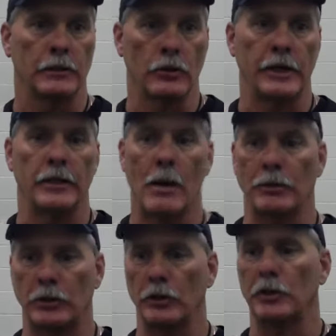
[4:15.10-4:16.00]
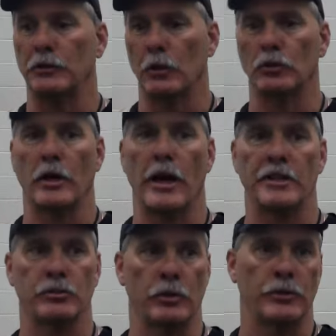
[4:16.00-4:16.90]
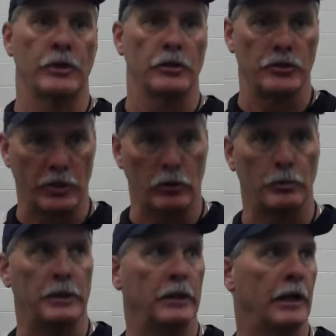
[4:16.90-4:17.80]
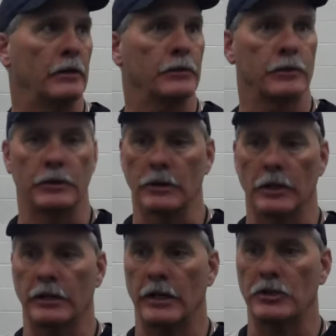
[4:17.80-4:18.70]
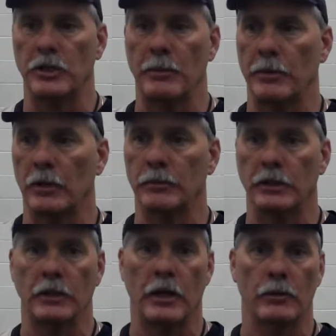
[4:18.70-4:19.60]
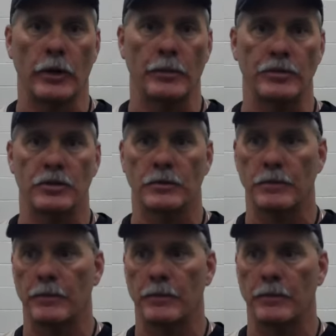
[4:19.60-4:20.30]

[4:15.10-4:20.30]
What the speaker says: Great opportunities for those guys with Gerald being out. A lot of guys stepping up, getting a lot of reps.